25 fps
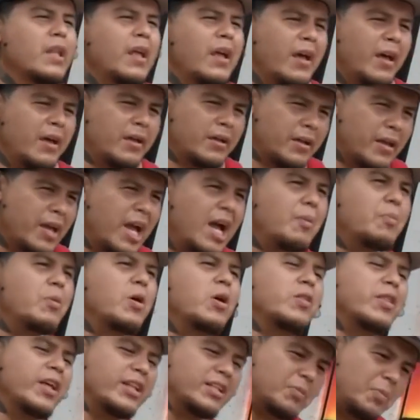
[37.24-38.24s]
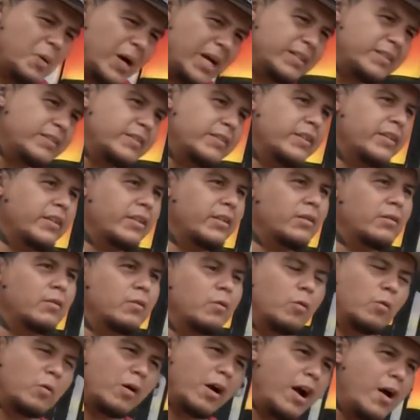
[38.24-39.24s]
heck yeah, bro, that's my city.
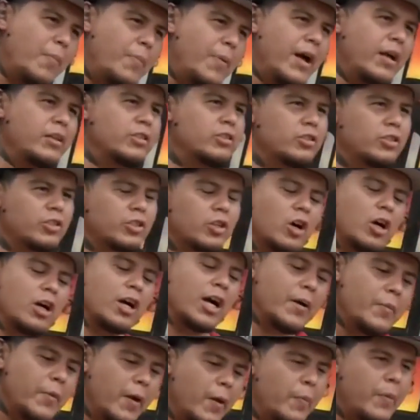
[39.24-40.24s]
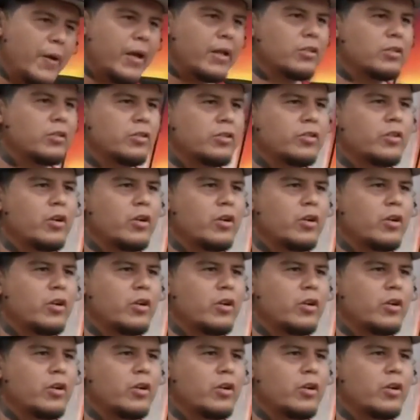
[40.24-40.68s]
We're El Paso Strong. I'm El Paso